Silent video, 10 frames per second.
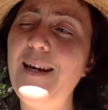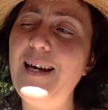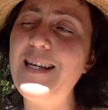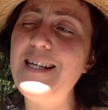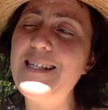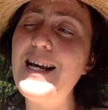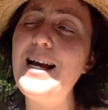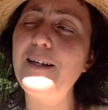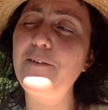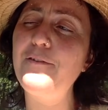In
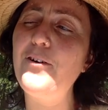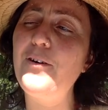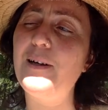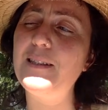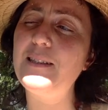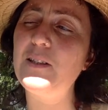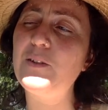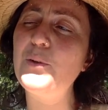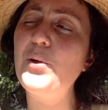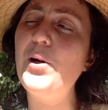intact forests, the
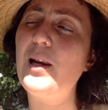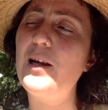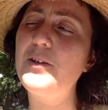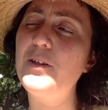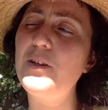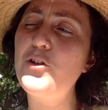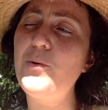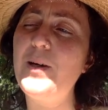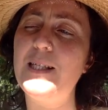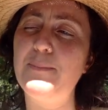soil under the
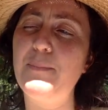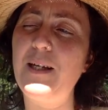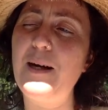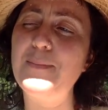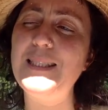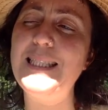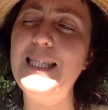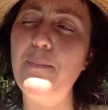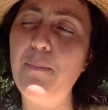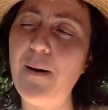trees becomes
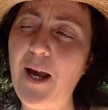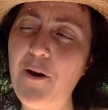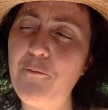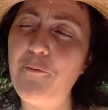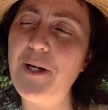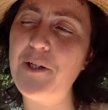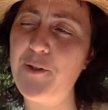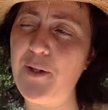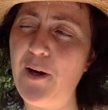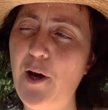deeper and
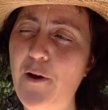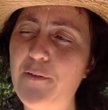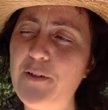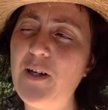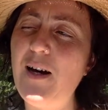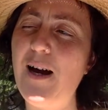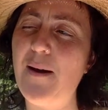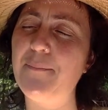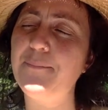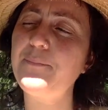richer over
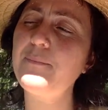time,